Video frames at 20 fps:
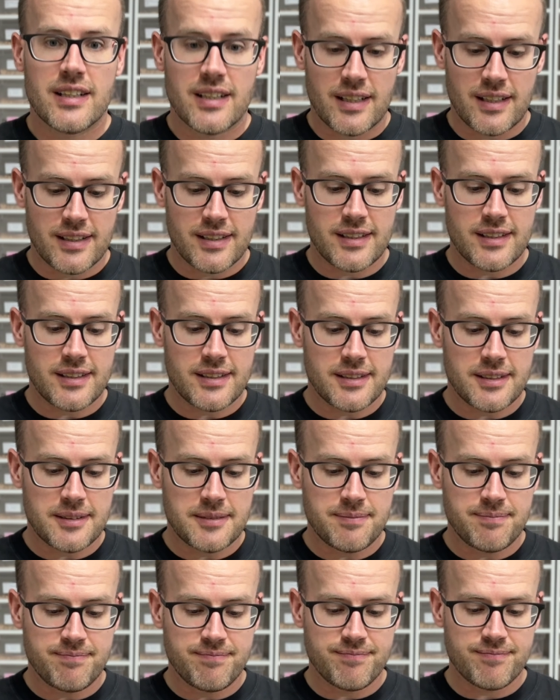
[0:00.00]

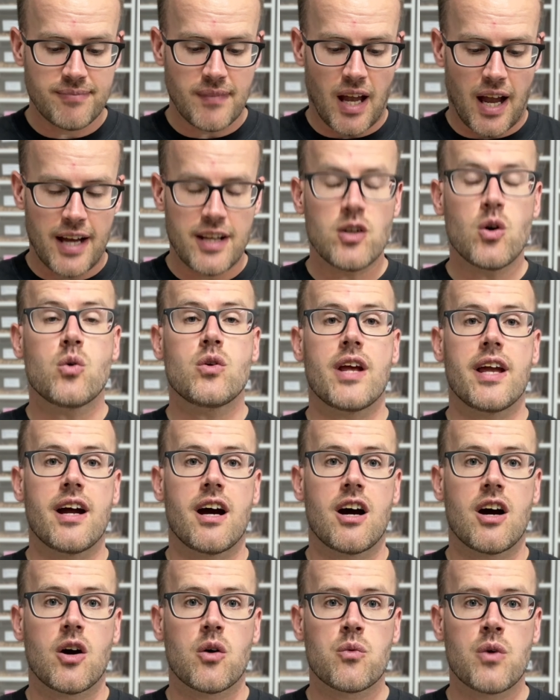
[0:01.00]
I know they
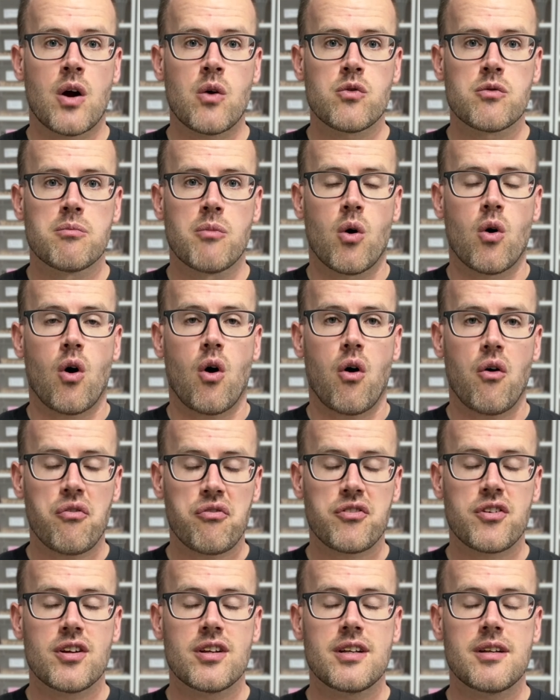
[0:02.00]
are around more
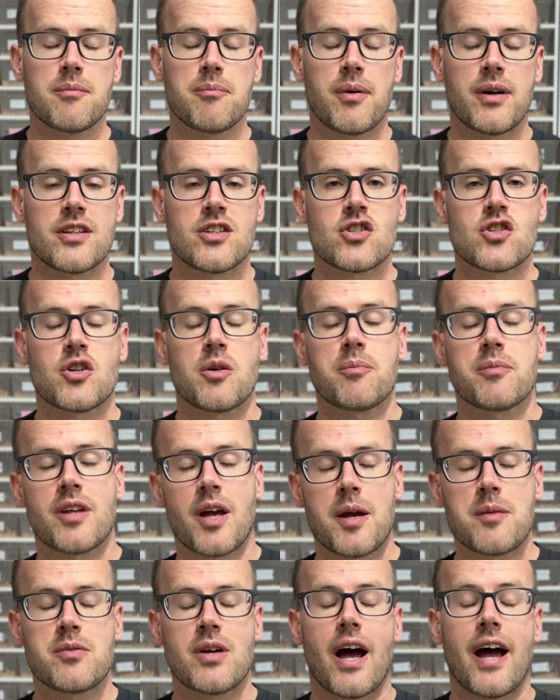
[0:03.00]
often, but
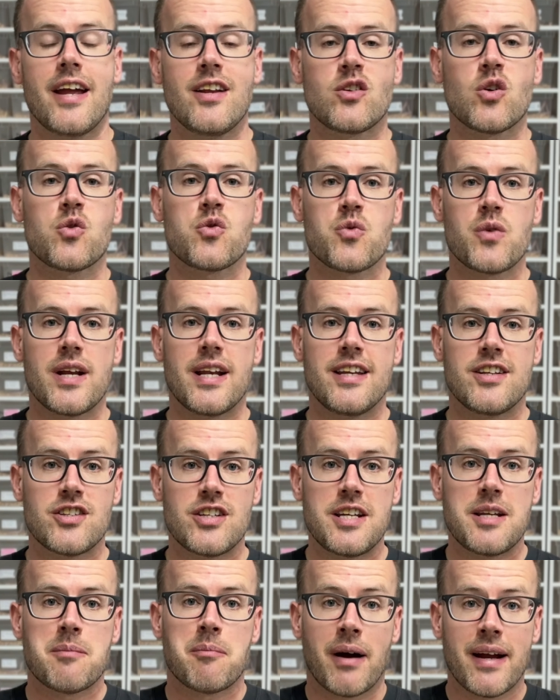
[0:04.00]
sometimes I don't really
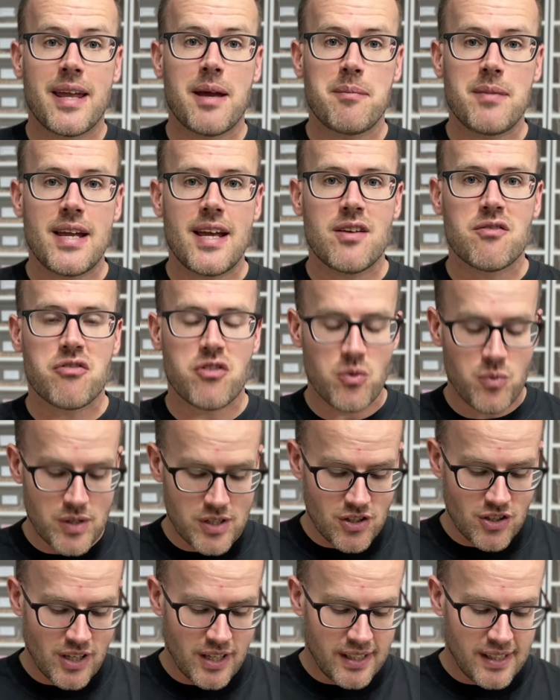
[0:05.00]
see the Miami
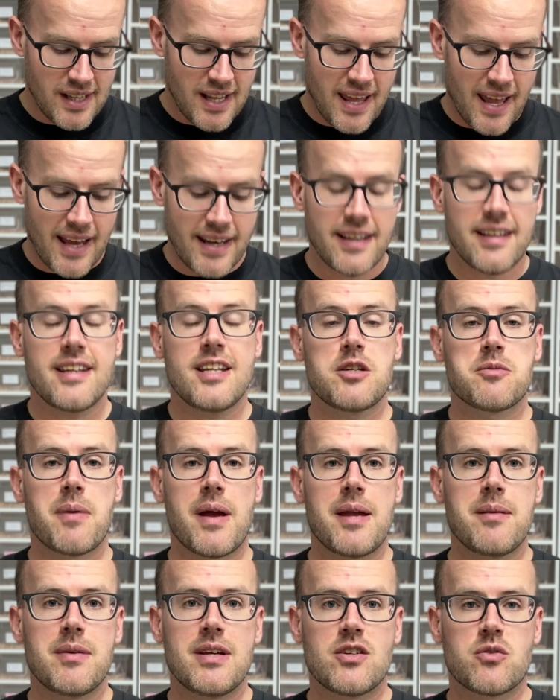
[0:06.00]
influence. And in these
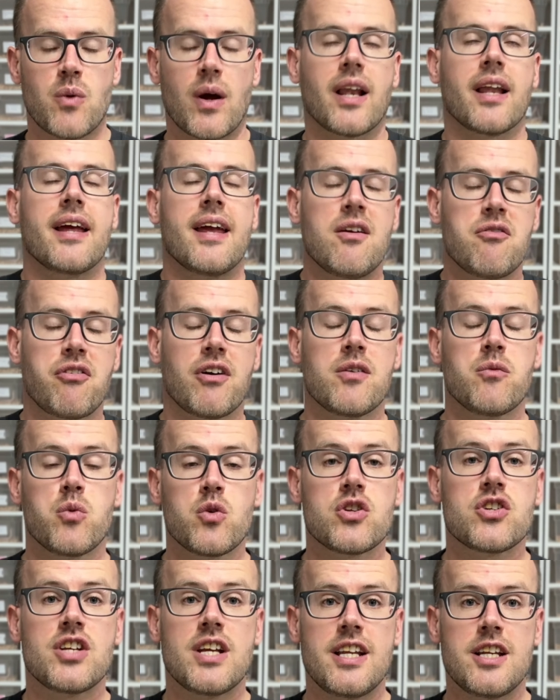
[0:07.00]
babies, well, if I
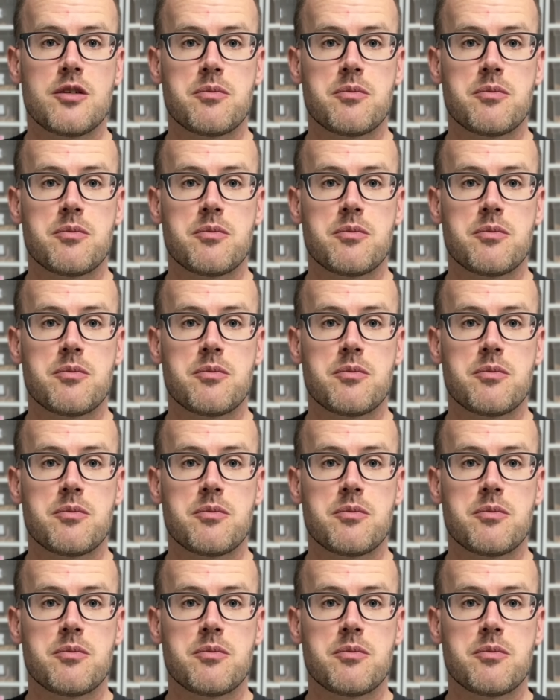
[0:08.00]
would see these